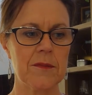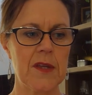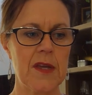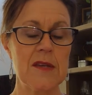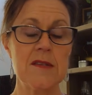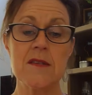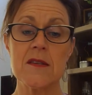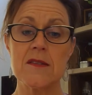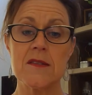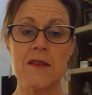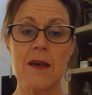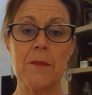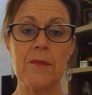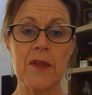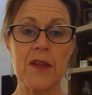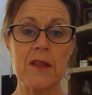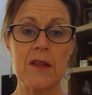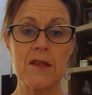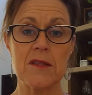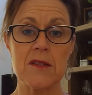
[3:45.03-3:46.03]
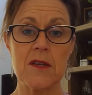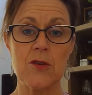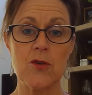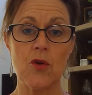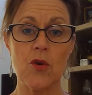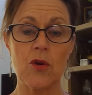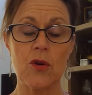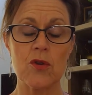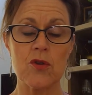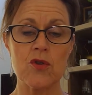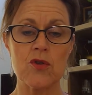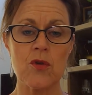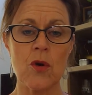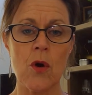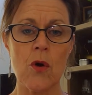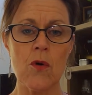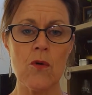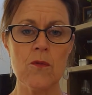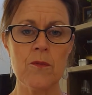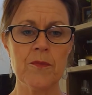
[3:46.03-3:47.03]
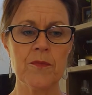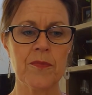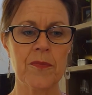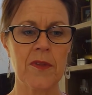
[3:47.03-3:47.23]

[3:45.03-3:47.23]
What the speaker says: is it something that's in your control?